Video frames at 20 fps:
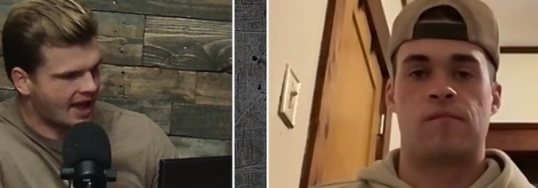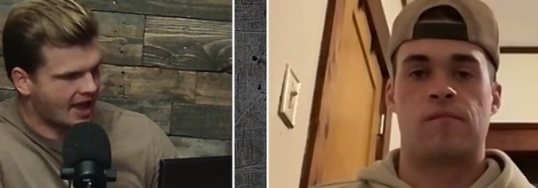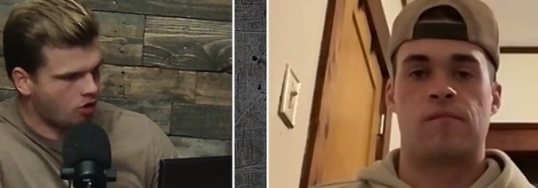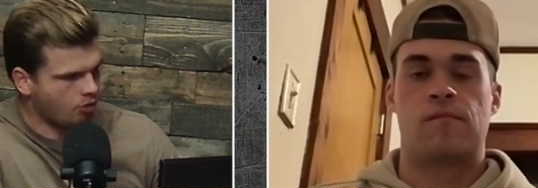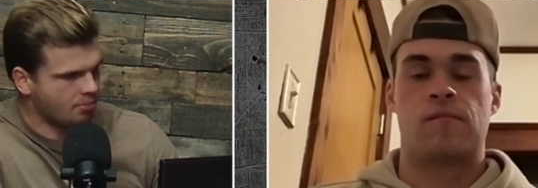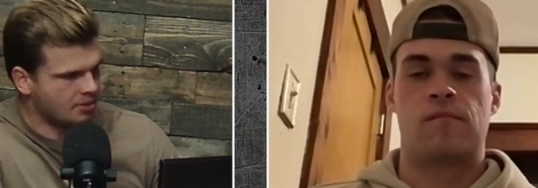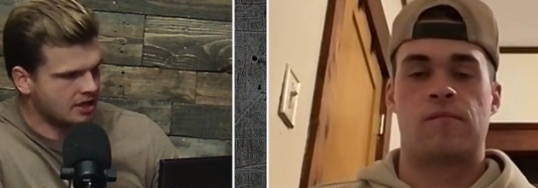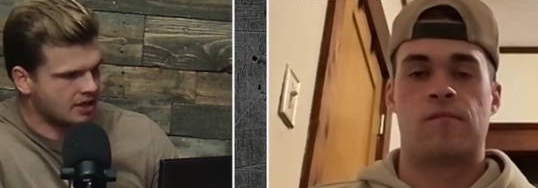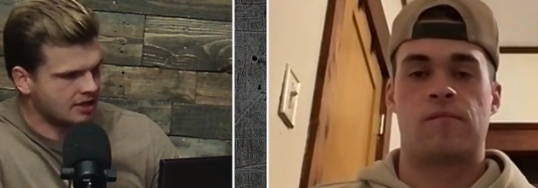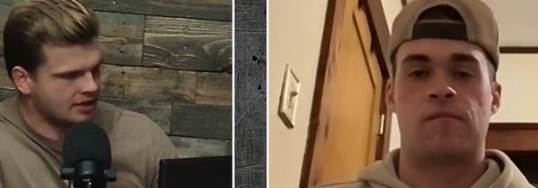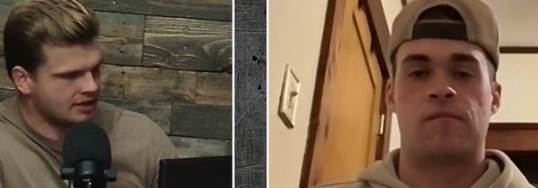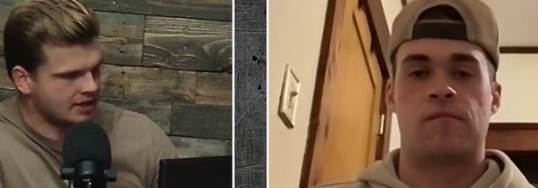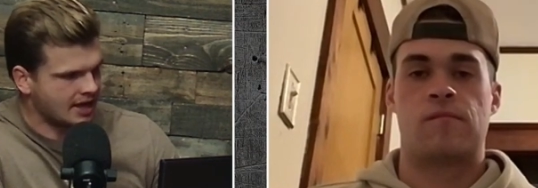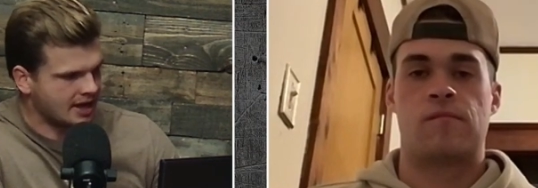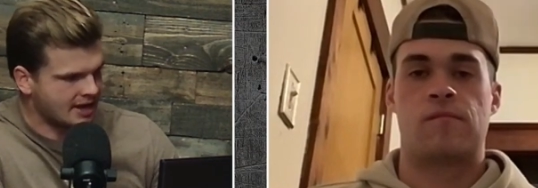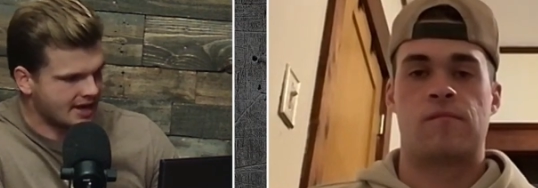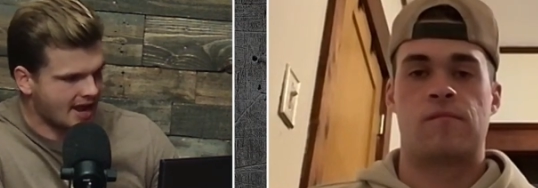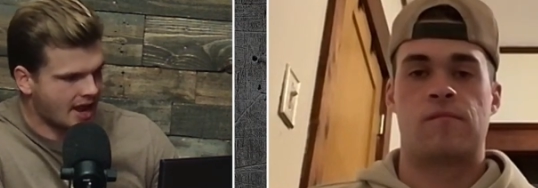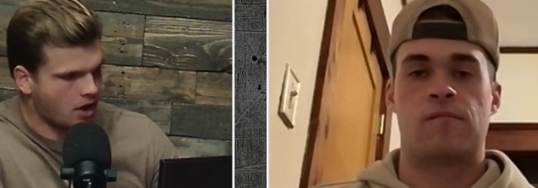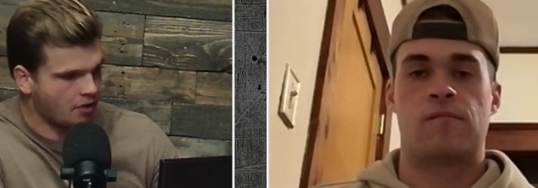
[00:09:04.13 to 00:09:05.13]
Speaker 1: Albion,
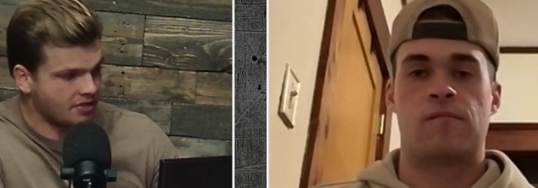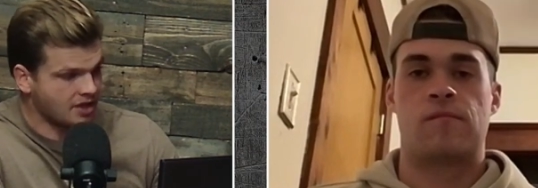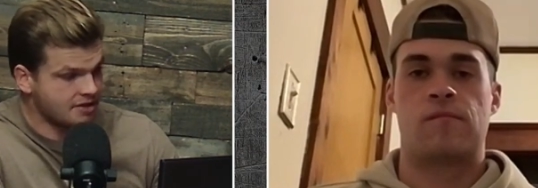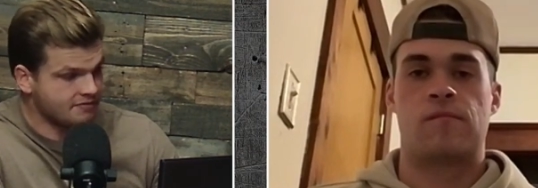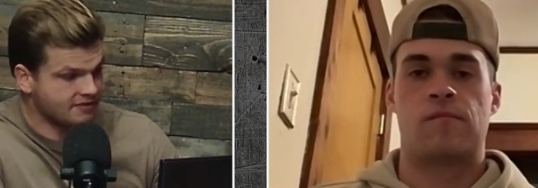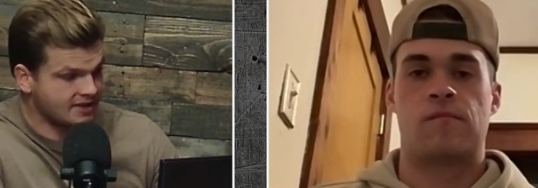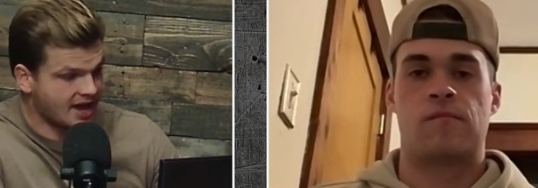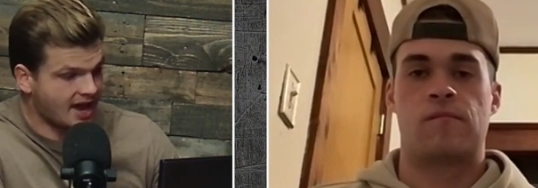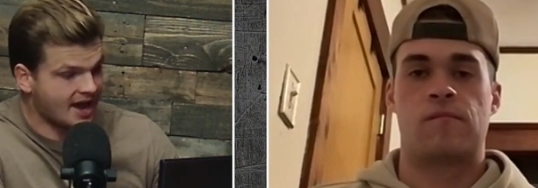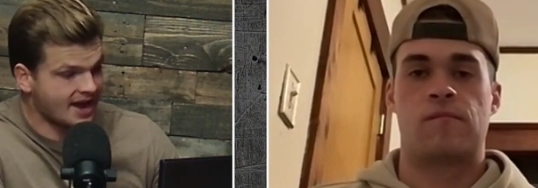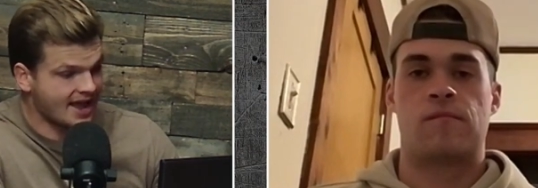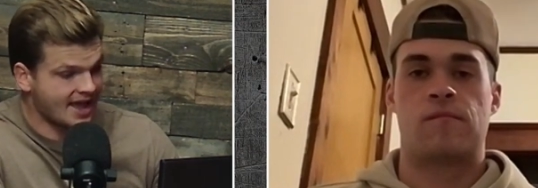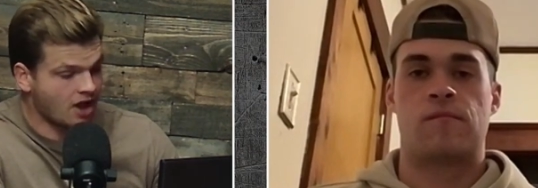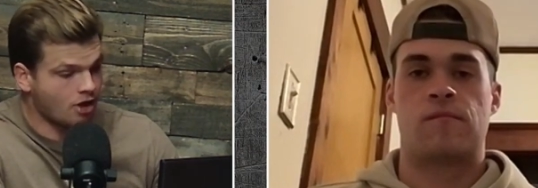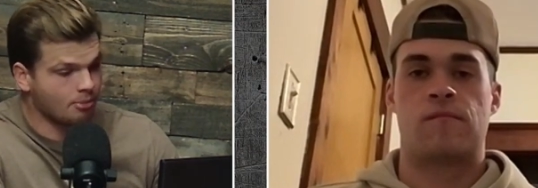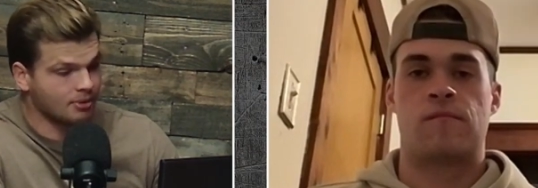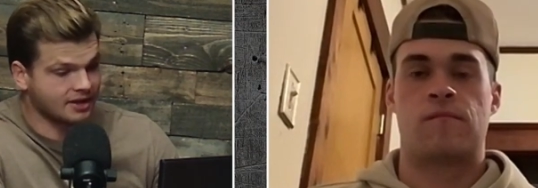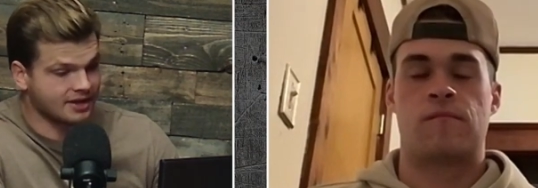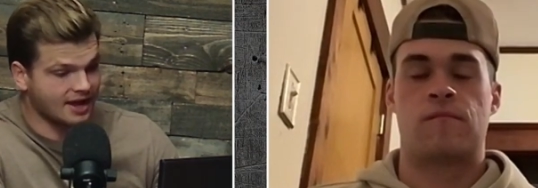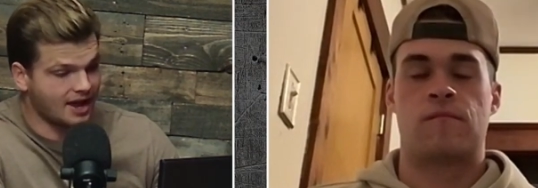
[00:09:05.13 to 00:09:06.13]
and now they've got
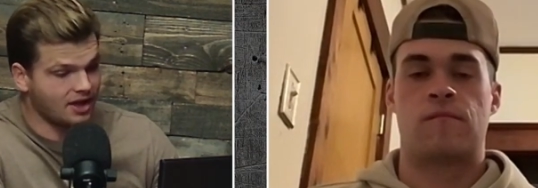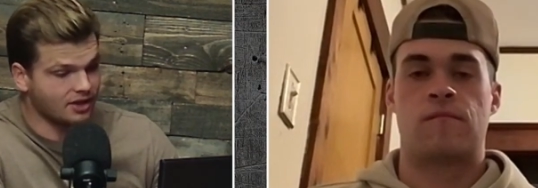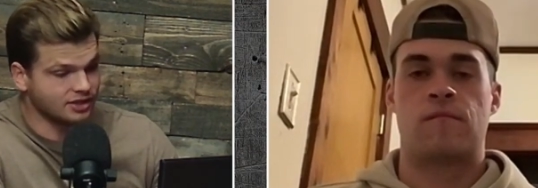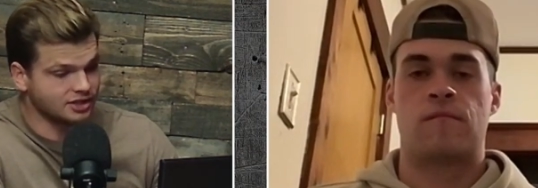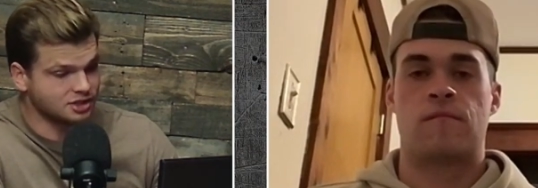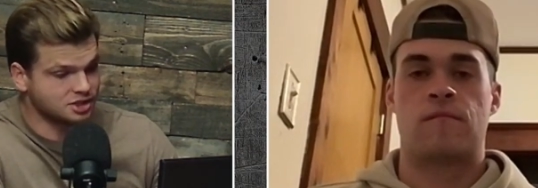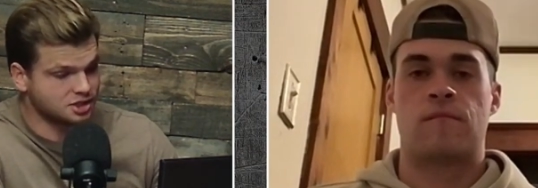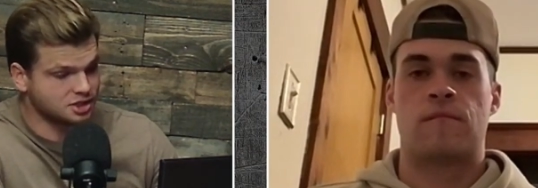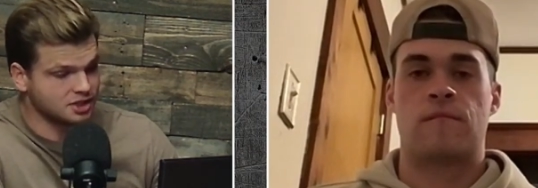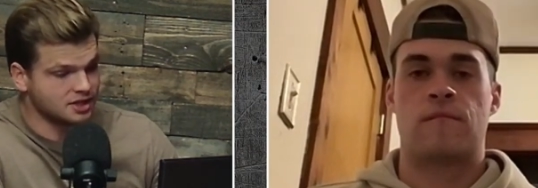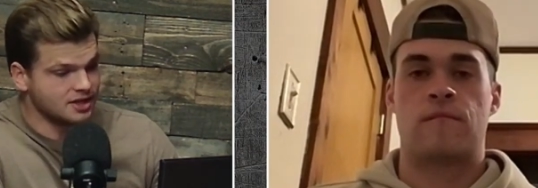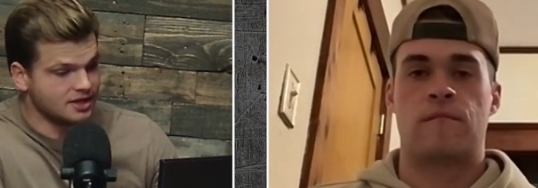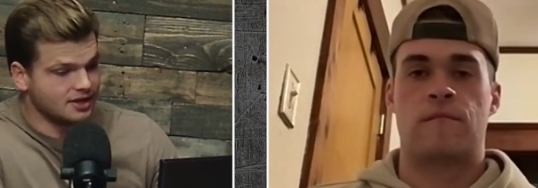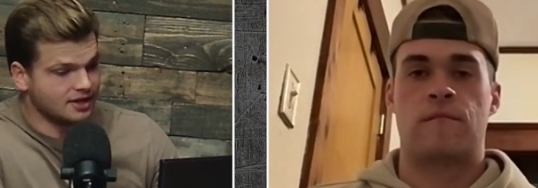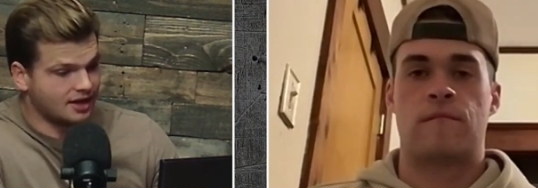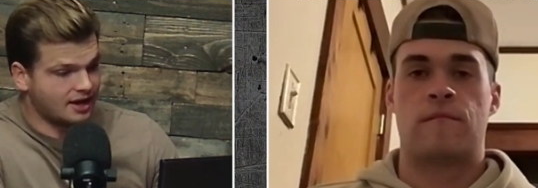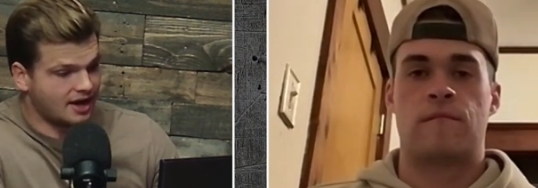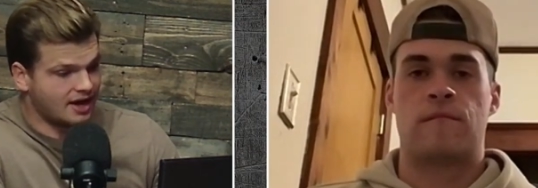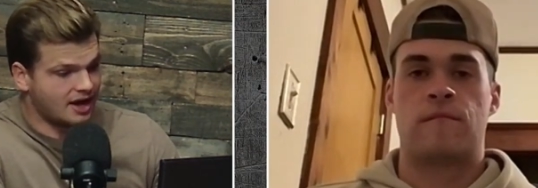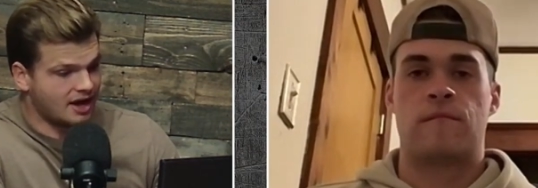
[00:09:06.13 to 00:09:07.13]
Alma College
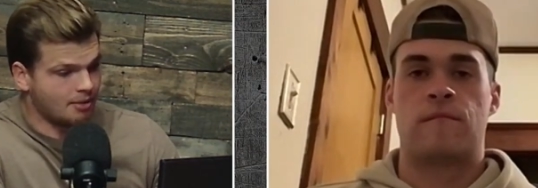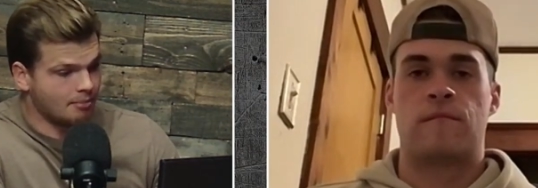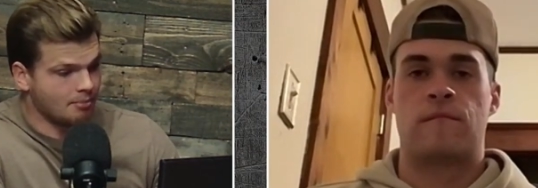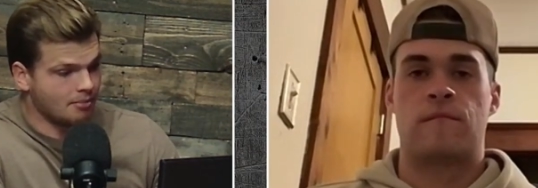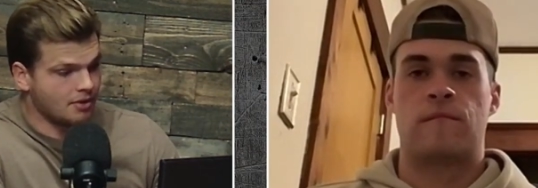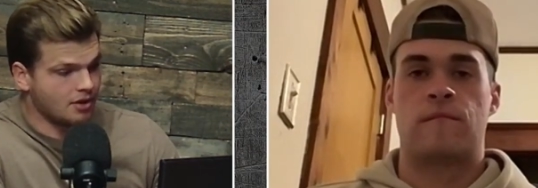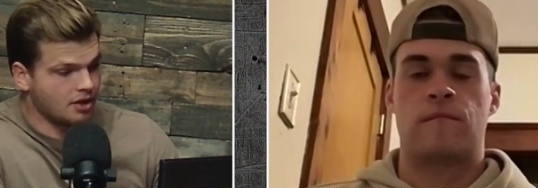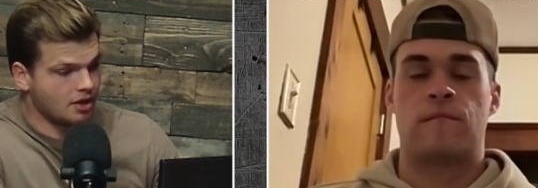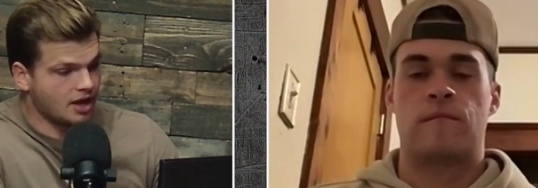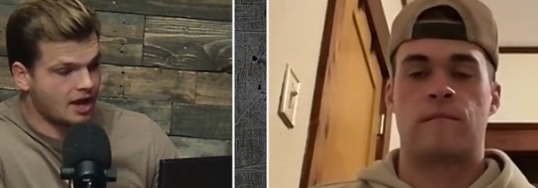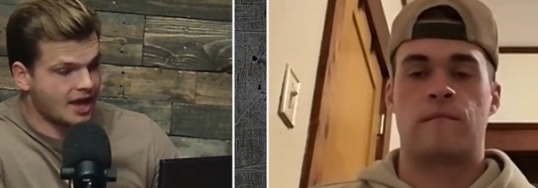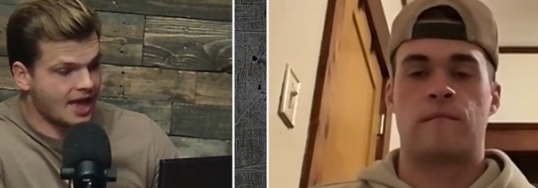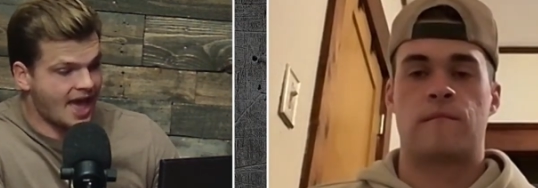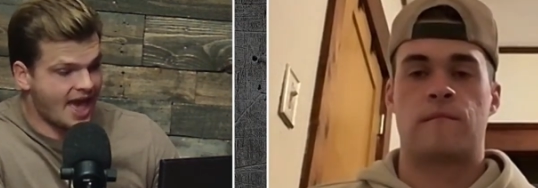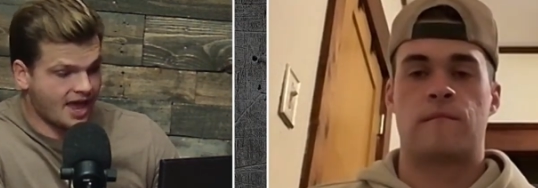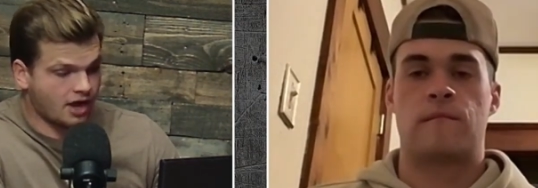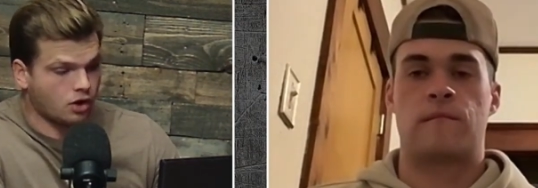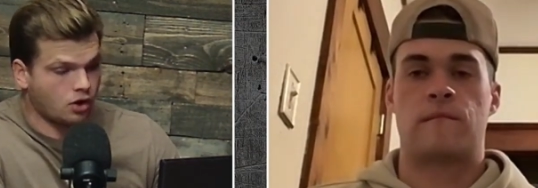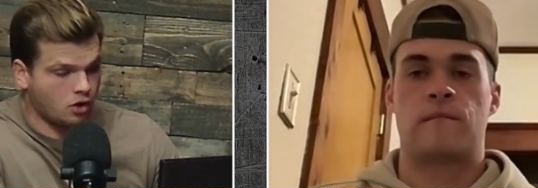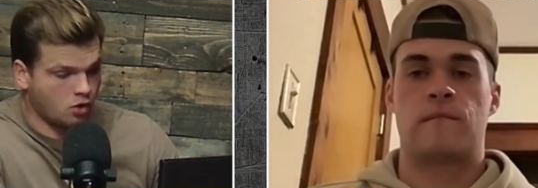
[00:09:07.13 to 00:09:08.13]
um,
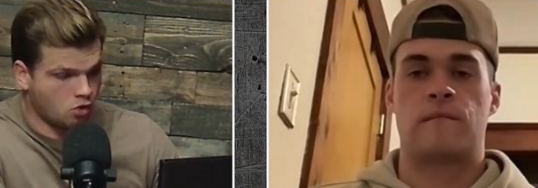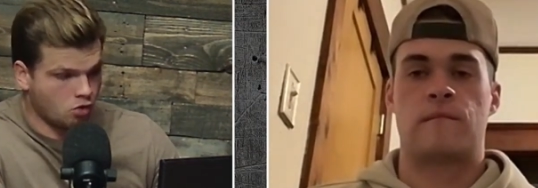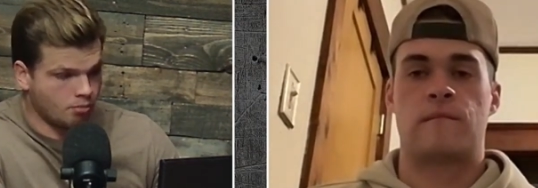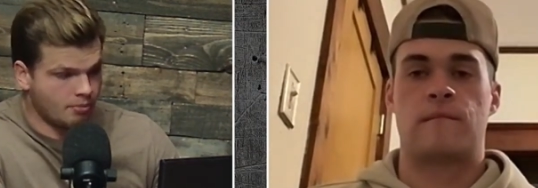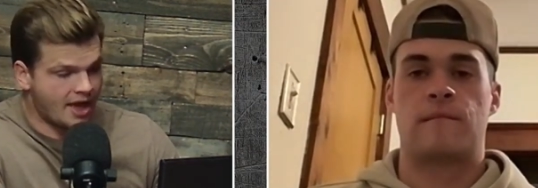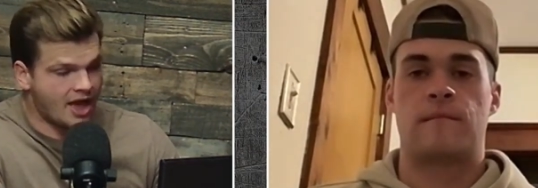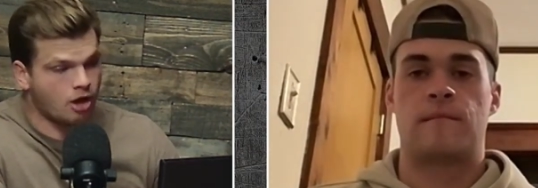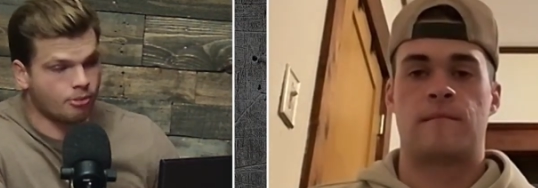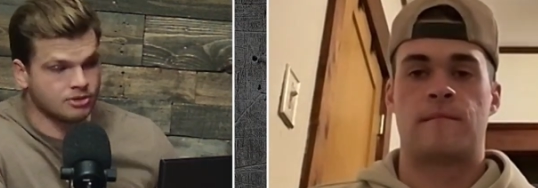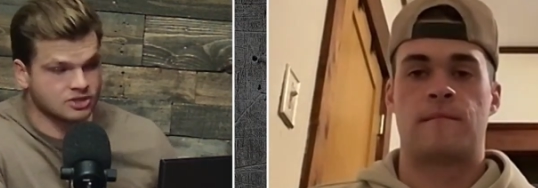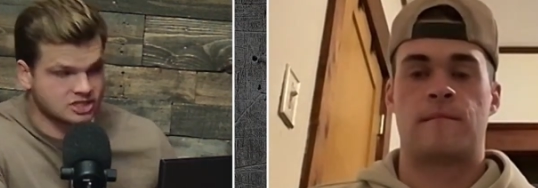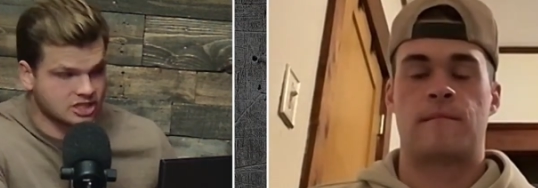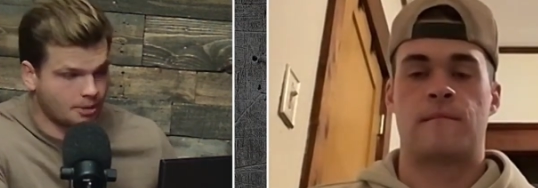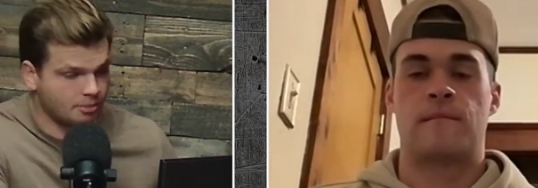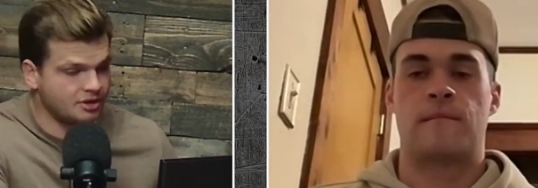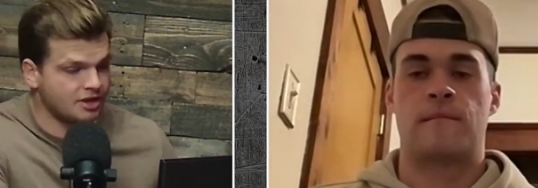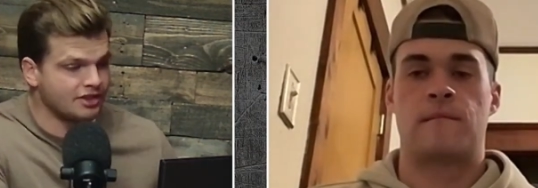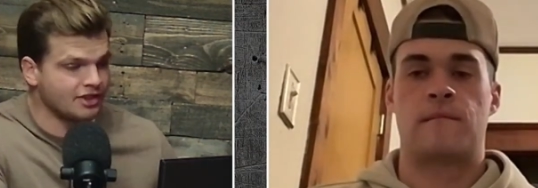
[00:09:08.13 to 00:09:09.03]
at home. Alma's coming to